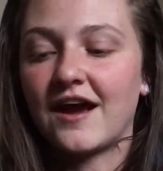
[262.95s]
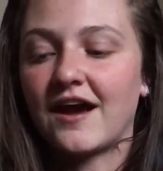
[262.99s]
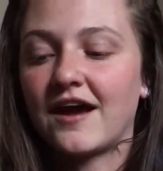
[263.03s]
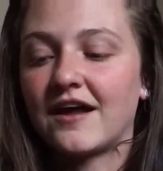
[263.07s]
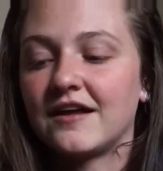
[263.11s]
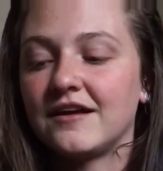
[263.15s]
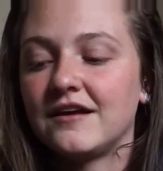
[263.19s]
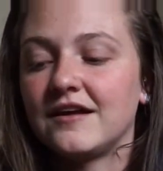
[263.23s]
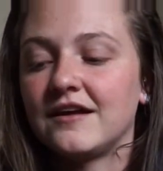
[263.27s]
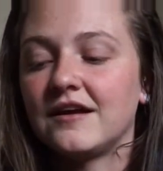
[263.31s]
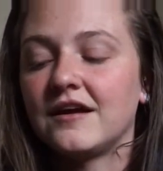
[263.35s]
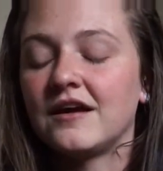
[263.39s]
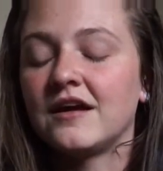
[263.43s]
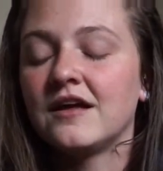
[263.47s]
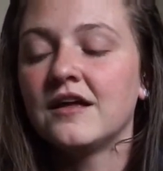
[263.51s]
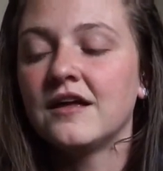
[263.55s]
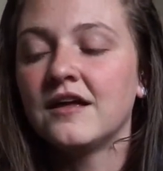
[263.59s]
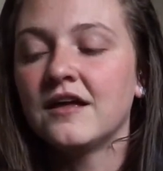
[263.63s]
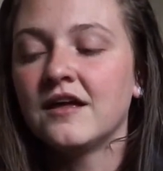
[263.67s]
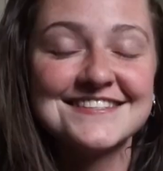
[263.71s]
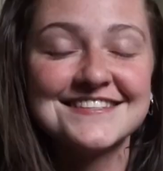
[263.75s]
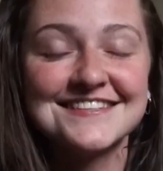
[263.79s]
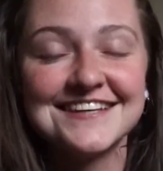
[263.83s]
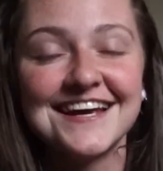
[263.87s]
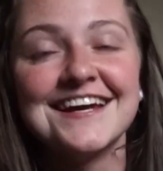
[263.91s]
adding
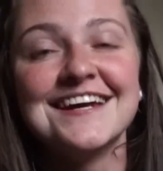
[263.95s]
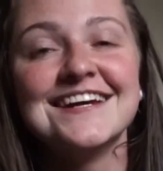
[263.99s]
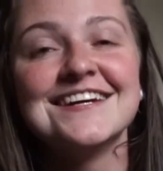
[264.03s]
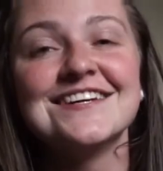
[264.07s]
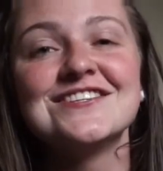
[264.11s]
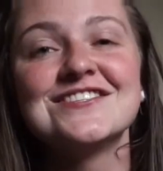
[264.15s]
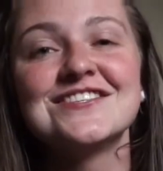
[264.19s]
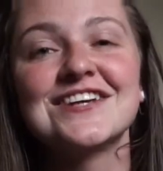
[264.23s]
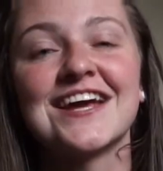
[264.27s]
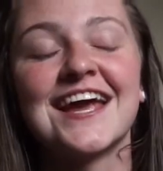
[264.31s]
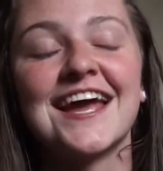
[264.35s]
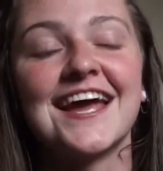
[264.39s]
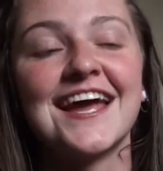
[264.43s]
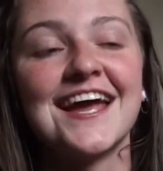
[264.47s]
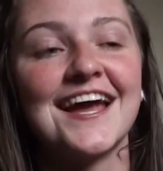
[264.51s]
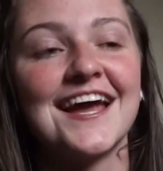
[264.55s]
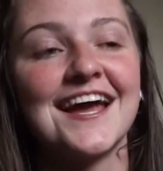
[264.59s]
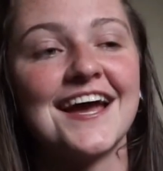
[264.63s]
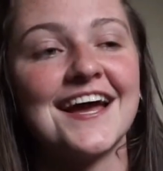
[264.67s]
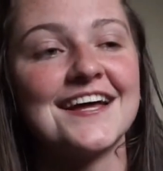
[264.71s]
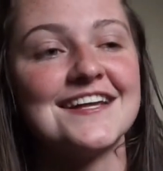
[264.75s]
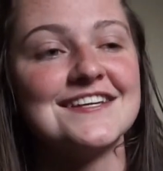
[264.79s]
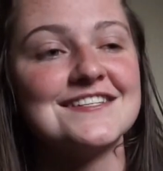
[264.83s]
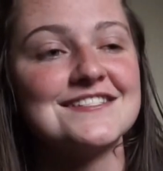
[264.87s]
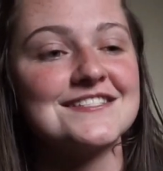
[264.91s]
sage
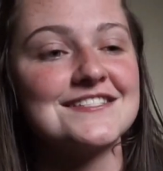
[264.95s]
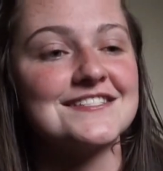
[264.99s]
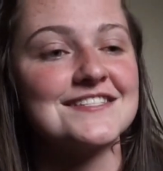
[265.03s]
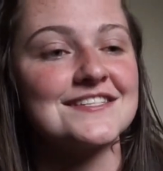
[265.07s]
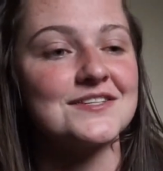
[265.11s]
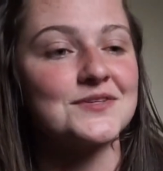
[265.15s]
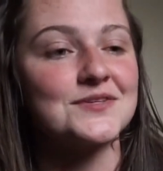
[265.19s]
and